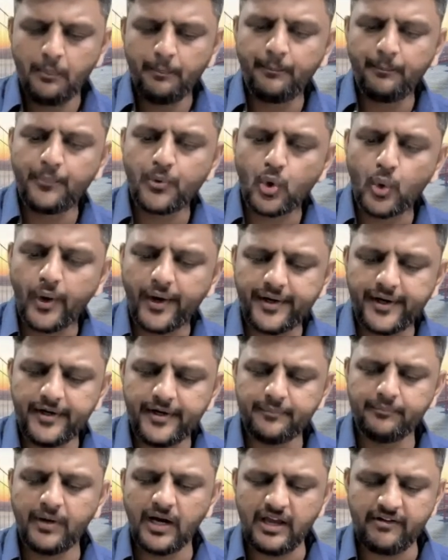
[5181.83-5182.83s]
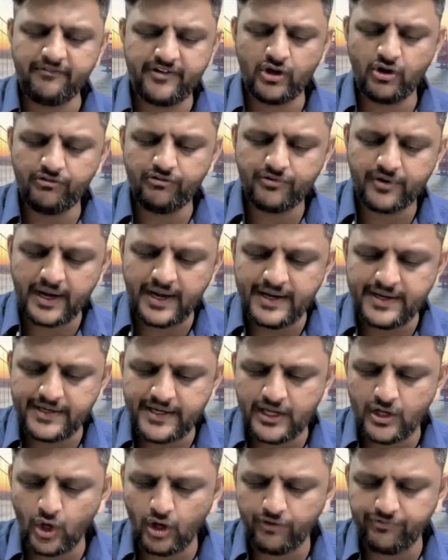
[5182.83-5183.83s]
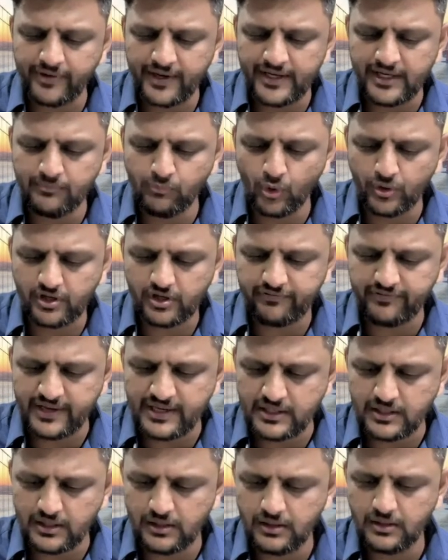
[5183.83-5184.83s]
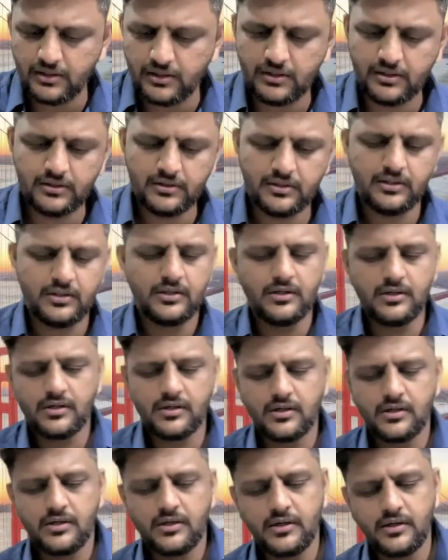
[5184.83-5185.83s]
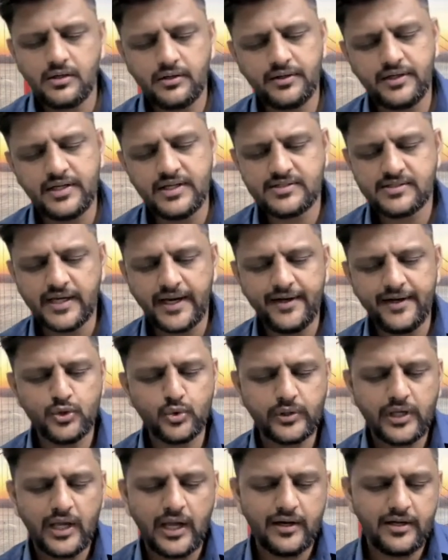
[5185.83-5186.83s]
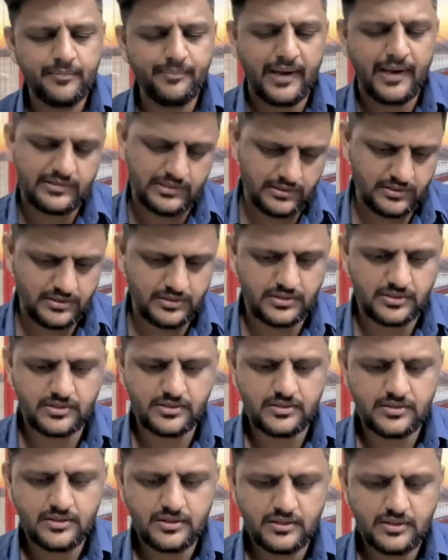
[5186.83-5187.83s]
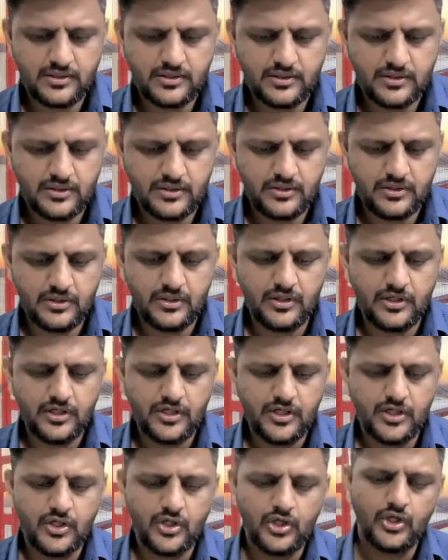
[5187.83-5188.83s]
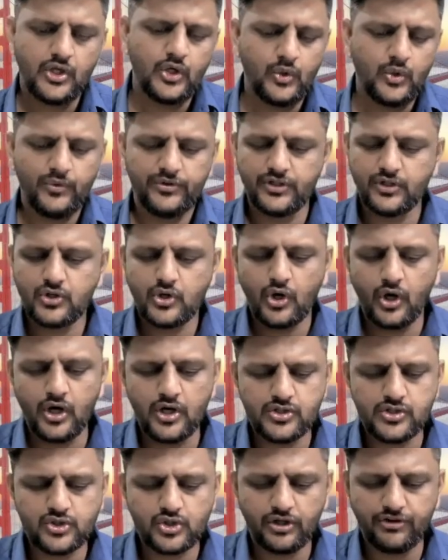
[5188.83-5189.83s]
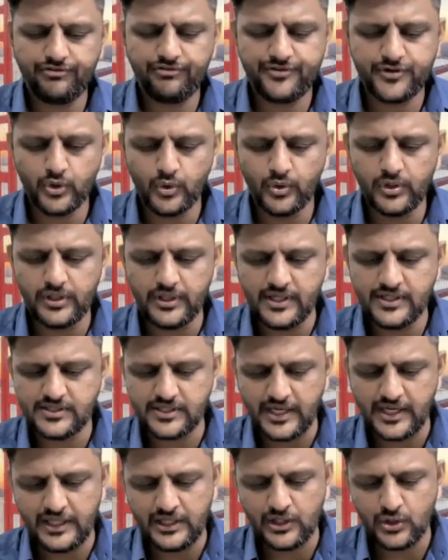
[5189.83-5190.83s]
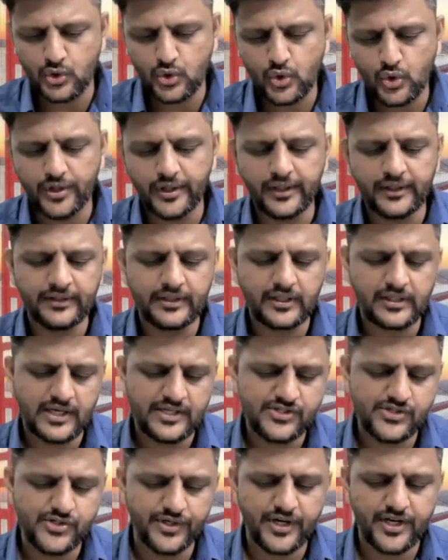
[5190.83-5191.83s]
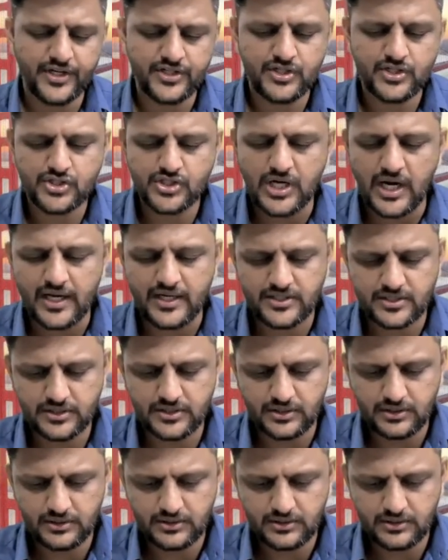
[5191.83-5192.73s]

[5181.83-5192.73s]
provided by way of renting of any motor vehicle designed to carry passengers where the cost of fuel is included in the consideration charged